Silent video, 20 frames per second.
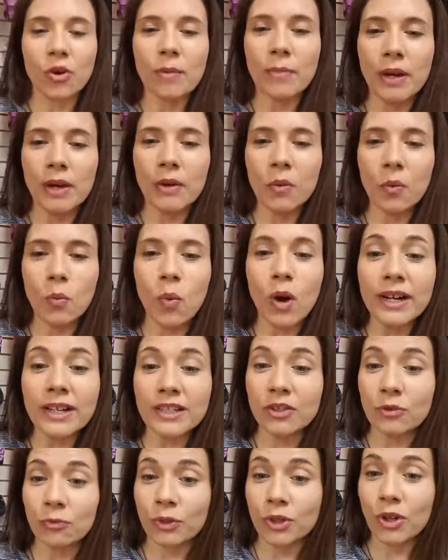but one
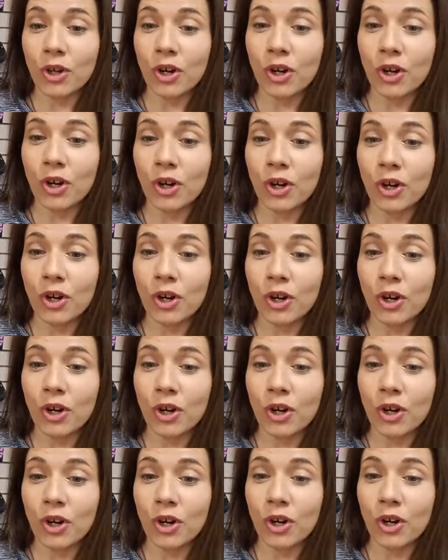is a return. Let's take a look